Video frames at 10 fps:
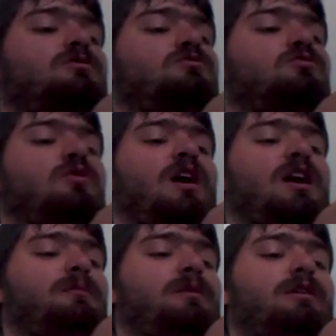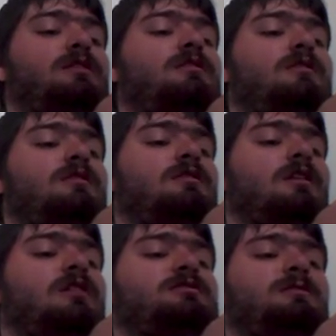Don't lie to me.
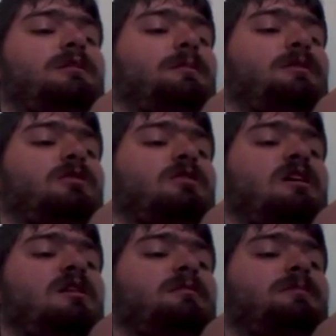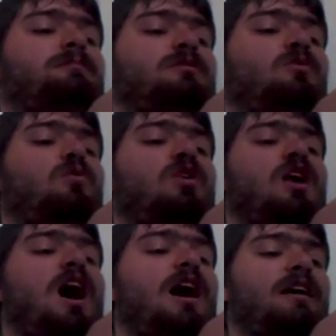I seem happy on that, but don't
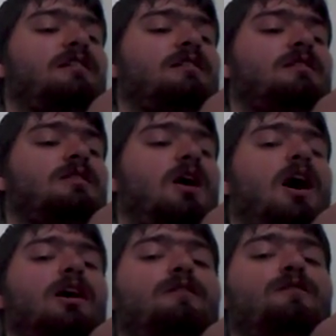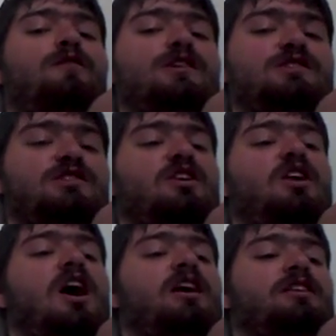lie. I invented
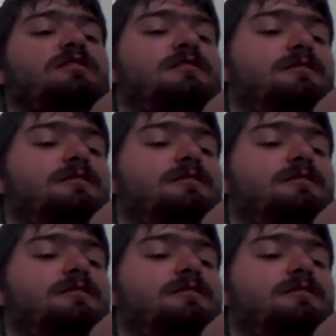lying.